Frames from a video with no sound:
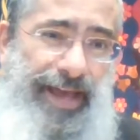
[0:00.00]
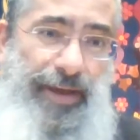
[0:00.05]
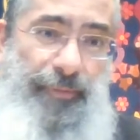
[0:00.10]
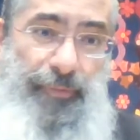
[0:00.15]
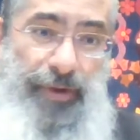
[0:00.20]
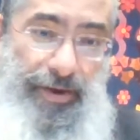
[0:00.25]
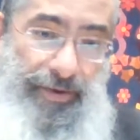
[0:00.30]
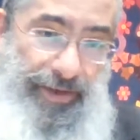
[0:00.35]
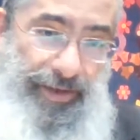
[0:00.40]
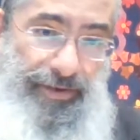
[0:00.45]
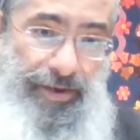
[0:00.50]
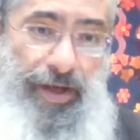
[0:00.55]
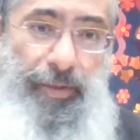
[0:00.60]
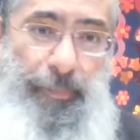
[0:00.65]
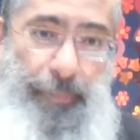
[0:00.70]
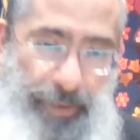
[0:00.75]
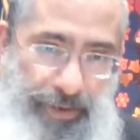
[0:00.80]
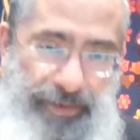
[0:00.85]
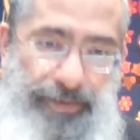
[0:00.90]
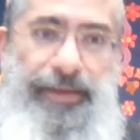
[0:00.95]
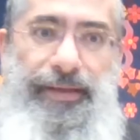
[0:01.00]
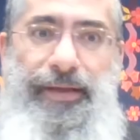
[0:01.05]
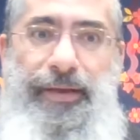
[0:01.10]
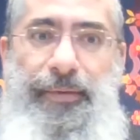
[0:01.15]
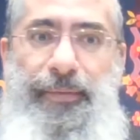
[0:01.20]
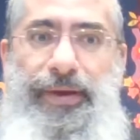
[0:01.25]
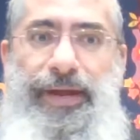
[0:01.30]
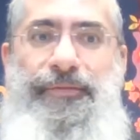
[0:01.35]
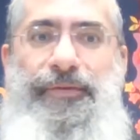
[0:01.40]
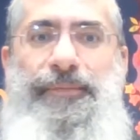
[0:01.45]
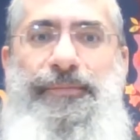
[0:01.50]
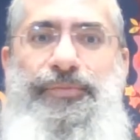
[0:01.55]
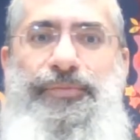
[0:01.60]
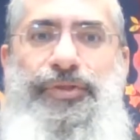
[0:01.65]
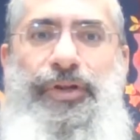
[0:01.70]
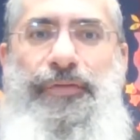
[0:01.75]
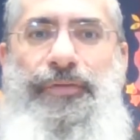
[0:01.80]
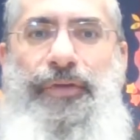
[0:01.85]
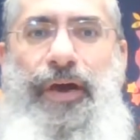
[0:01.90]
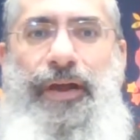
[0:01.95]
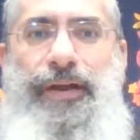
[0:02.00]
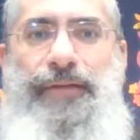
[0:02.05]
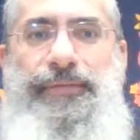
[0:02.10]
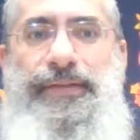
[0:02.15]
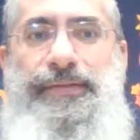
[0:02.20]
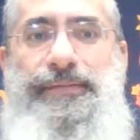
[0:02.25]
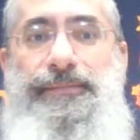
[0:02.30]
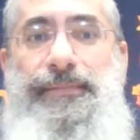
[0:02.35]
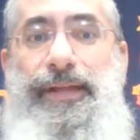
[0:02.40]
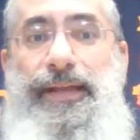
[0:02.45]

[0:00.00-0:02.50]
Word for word: I'm wearing at all, but whatever. Should have thought of it.